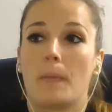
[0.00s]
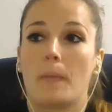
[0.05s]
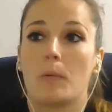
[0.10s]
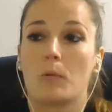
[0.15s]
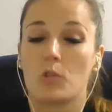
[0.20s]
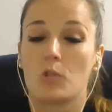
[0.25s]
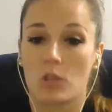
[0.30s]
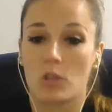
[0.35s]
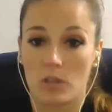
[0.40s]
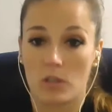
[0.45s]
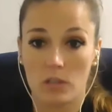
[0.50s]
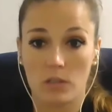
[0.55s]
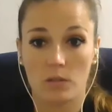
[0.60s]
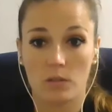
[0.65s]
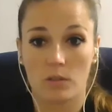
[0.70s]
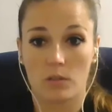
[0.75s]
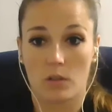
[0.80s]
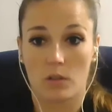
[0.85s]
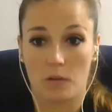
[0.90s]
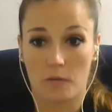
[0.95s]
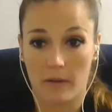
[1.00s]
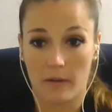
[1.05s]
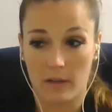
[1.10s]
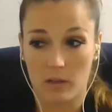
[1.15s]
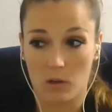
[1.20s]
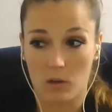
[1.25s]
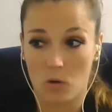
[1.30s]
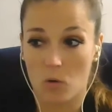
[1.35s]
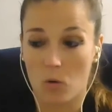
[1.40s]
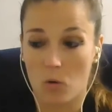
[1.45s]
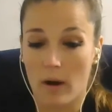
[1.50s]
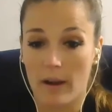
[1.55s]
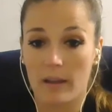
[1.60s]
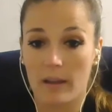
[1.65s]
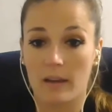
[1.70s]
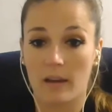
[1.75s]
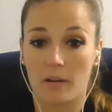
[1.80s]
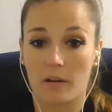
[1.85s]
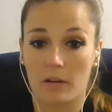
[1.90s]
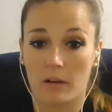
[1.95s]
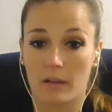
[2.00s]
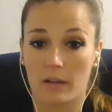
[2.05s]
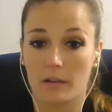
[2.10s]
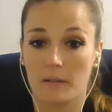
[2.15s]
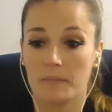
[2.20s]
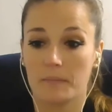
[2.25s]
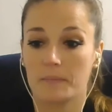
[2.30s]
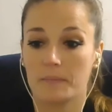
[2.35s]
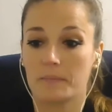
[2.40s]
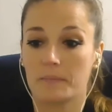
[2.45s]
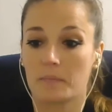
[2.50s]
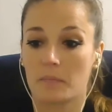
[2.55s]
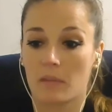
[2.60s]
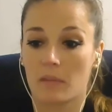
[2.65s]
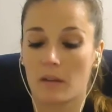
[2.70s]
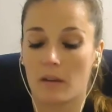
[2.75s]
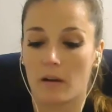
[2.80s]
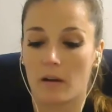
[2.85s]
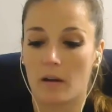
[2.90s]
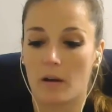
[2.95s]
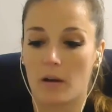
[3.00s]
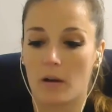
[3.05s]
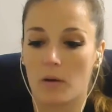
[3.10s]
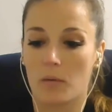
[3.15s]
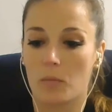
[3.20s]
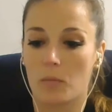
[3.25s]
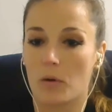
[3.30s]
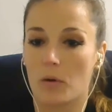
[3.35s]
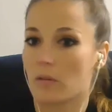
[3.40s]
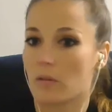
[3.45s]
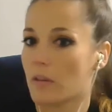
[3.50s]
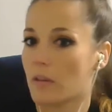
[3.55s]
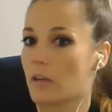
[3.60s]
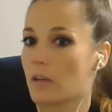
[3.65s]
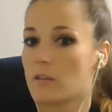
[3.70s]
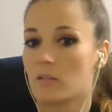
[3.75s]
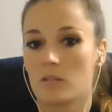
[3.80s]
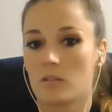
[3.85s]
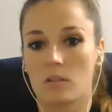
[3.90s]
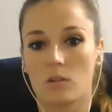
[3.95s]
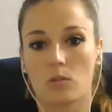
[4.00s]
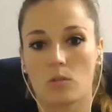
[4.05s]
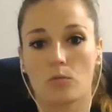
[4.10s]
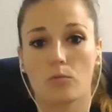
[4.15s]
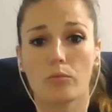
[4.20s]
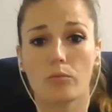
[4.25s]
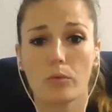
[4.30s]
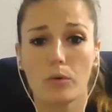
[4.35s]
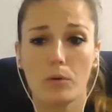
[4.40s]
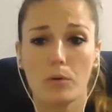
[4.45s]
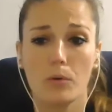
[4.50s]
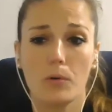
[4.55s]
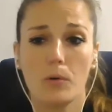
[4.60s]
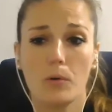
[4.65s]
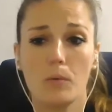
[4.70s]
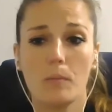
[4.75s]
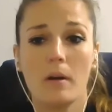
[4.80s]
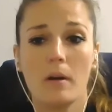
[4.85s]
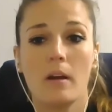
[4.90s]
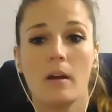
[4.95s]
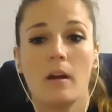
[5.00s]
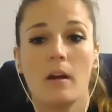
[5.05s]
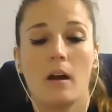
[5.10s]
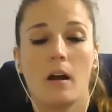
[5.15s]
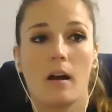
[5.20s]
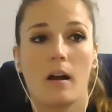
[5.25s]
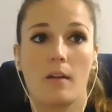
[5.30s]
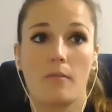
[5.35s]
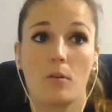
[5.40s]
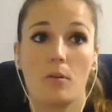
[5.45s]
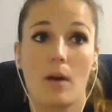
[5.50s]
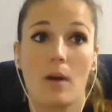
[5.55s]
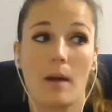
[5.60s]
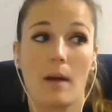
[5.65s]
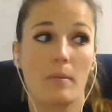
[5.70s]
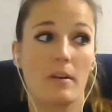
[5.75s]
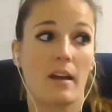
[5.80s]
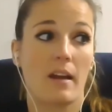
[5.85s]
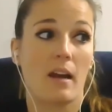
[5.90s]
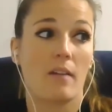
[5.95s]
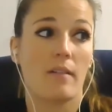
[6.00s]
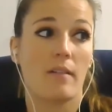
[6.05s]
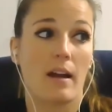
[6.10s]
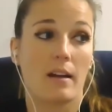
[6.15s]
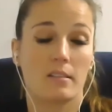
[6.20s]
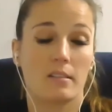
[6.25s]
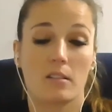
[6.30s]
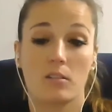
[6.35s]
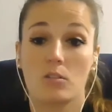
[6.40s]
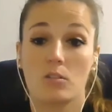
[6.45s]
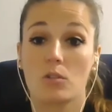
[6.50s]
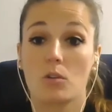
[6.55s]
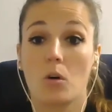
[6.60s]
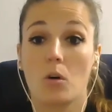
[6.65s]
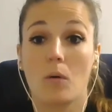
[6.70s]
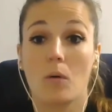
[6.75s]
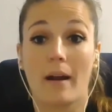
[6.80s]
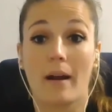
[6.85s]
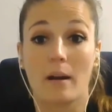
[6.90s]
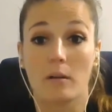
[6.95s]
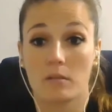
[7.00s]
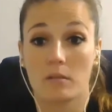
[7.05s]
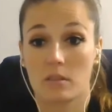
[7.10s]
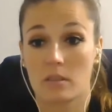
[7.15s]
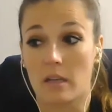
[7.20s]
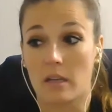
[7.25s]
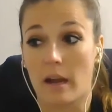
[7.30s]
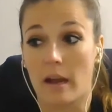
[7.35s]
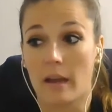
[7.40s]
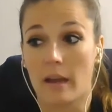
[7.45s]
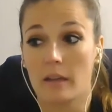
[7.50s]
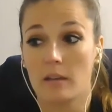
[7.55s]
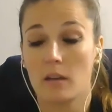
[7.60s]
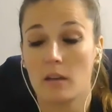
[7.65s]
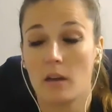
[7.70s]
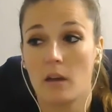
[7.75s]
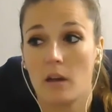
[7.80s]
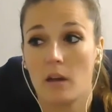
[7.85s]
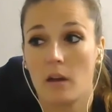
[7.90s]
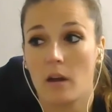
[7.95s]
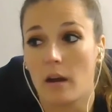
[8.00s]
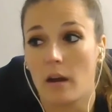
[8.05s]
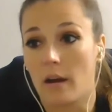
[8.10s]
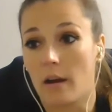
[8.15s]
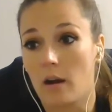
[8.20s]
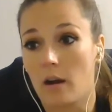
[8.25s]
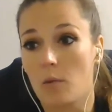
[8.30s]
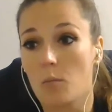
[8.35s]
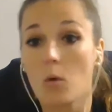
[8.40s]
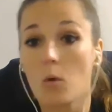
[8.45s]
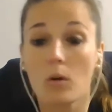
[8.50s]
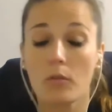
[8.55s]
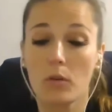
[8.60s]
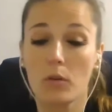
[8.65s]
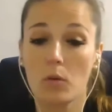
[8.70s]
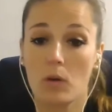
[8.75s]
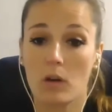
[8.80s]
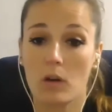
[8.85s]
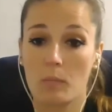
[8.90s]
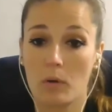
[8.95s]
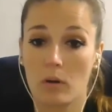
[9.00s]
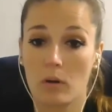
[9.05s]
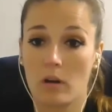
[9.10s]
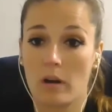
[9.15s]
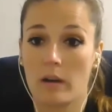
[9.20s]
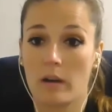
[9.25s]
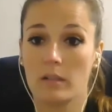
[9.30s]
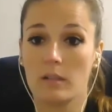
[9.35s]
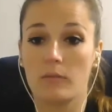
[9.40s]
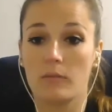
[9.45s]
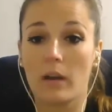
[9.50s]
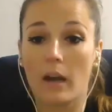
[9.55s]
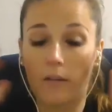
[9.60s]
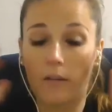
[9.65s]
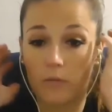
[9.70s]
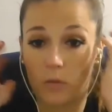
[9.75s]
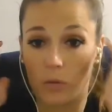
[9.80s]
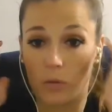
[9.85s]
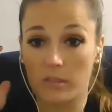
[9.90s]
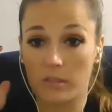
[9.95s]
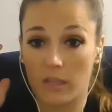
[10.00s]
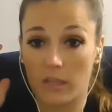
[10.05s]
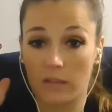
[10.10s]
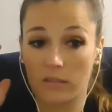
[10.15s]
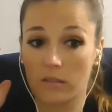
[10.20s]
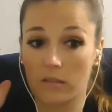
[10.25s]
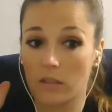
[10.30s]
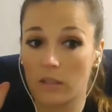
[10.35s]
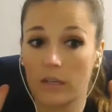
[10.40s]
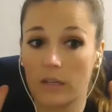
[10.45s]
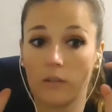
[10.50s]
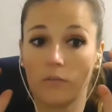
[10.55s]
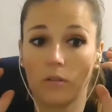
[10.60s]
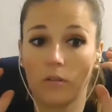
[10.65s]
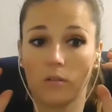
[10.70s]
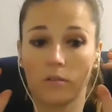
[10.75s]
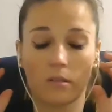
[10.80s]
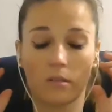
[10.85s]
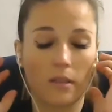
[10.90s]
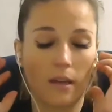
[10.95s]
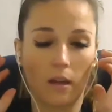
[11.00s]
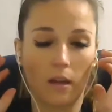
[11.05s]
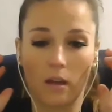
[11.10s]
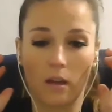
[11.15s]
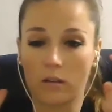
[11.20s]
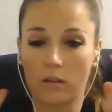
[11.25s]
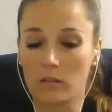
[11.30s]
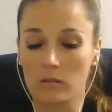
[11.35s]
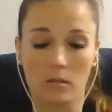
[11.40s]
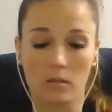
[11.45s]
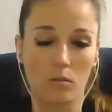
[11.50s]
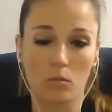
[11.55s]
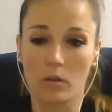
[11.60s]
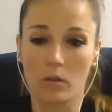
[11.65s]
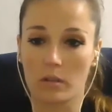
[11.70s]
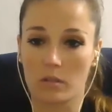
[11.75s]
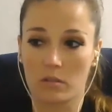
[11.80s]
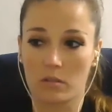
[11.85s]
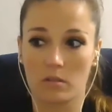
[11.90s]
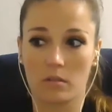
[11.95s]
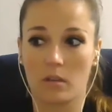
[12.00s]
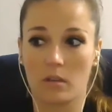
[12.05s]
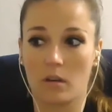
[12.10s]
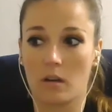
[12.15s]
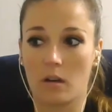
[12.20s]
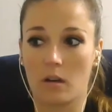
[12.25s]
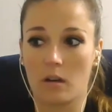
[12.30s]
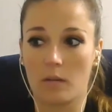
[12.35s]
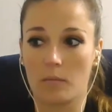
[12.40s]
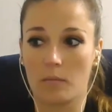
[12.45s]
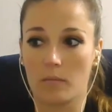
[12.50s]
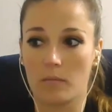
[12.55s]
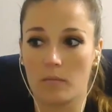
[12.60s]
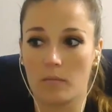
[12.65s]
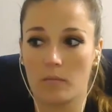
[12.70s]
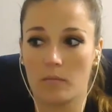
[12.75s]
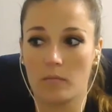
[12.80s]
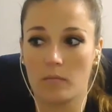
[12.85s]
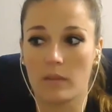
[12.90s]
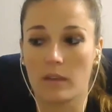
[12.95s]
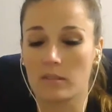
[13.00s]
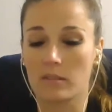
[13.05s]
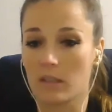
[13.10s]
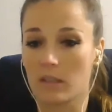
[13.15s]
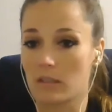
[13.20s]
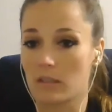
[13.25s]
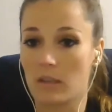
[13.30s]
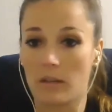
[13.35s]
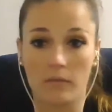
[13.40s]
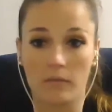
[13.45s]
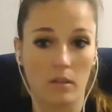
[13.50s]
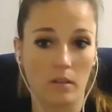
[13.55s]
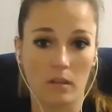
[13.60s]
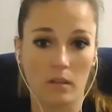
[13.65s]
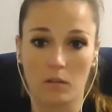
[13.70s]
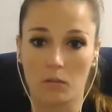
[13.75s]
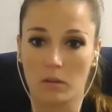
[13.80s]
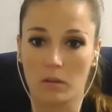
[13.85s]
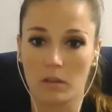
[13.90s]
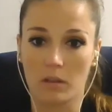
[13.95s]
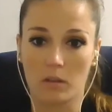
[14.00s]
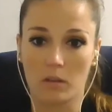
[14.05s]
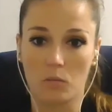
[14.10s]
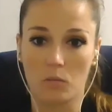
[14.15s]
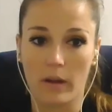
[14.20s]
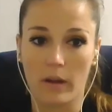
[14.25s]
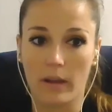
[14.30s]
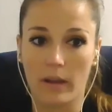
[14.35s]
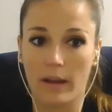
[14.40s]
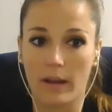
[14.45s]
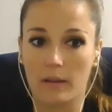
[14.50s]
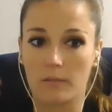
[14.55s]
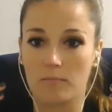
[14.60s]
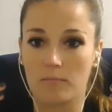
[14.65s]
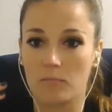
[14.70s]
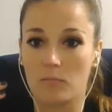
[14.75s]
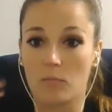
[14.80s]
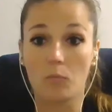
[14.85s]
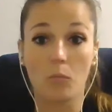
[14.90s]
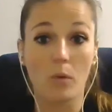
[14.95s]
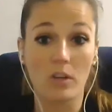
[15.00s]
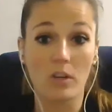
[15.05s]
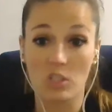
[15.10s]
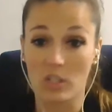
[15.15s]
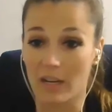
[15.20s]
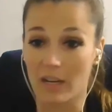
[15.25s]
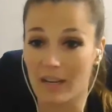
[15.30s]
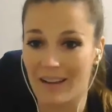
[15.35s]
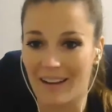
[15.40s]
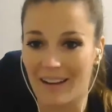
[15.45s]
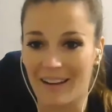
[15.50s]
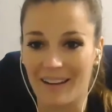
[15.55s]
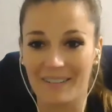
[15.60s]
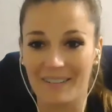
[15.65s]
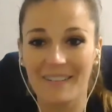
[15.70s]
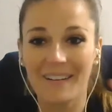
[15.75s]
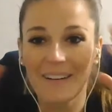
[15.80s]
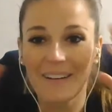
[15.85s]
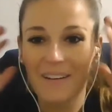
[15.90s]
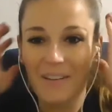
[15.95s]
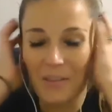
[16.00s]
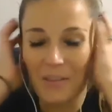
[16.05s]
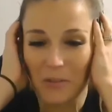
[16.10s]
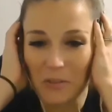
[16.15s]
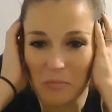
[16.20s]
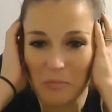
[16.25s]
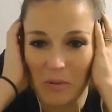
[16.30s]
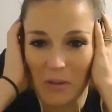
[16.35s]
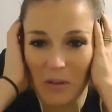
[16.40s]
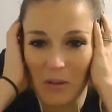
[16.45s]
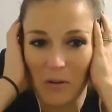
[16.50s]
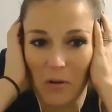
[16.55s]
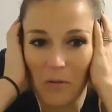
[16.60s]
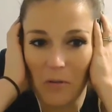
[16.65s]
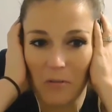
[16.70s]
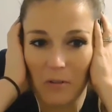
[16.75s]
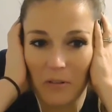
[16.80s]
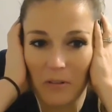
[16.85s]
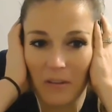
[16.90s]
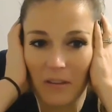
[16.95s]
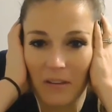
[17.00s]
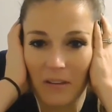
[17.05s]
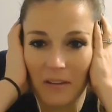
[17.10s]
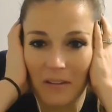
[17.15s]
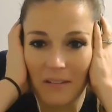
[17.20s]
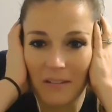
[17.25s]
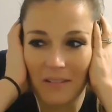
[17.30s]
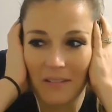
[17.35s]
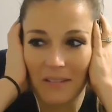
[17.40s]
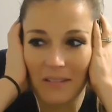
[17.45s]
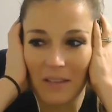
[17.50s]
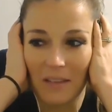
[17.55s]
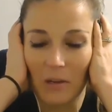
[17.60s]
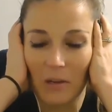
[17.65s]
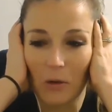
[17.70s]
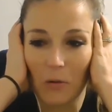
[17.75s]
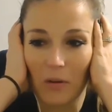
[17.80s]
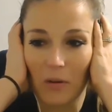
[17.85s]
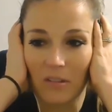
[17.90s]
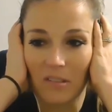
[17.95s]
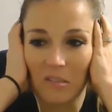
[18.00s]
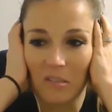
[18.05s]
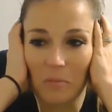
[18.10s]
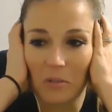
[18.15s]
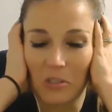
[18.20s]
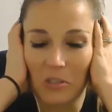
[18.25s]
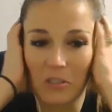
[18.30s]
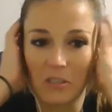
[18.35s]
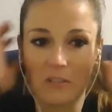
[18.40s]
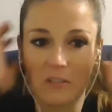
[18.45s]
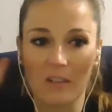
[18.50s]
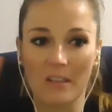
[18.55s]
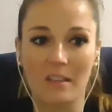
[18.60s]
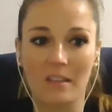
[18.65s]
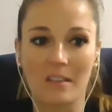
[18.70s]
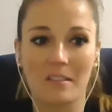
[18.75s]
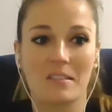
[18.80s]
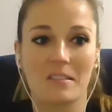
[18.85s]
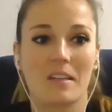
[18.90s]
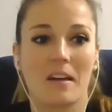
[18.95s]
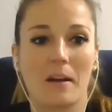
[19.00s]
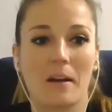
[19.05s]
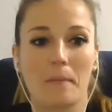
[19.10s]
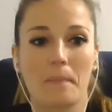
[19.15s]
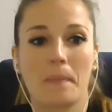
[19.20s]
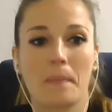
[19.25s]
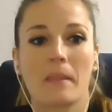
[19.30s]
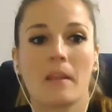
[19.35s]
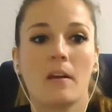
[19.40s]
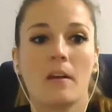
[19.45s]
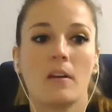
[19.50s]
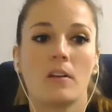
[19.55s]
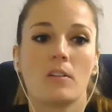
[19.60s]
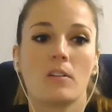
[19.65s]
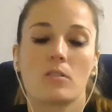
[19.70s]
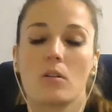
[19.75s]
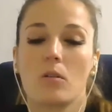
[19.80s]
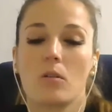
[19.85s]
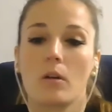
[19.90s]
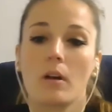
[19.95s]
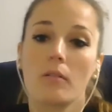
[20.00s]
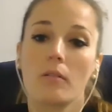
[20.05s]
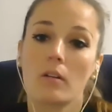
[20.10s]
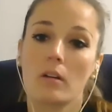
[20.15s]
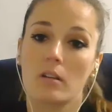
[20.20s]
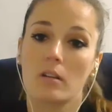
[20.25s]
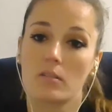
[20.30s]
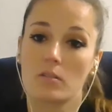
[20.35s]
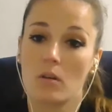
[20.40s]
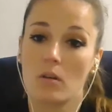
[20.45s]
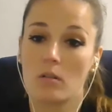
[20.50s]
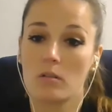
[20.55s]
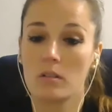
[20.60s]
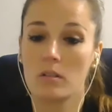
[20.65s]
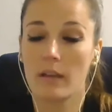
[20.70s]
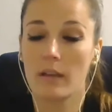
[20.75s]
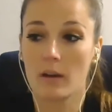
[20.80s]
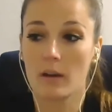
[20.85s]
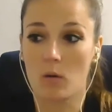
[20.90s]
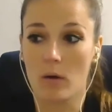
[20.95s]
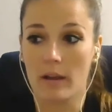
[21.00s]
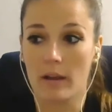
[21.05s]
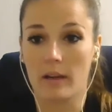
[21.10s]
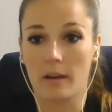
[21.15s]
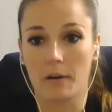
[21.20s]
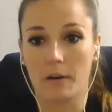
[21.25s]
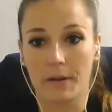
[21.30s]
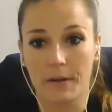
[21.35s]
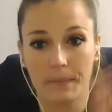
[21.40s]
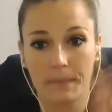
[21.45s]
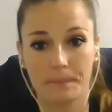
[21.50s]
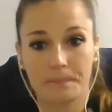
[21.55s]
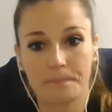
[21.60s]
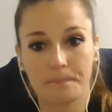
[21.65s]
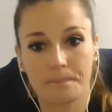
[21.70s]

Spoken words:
what you're going to do is you're going to find a quiet area, whether that is in your room, if you happen to have access to go outside, or if you want to put on, if you have noise canceling headphones, that also works. That's like definitely a really good way. I wish I had those big over the ear ones, especially during this time. So whatever it is, go to that quiet area.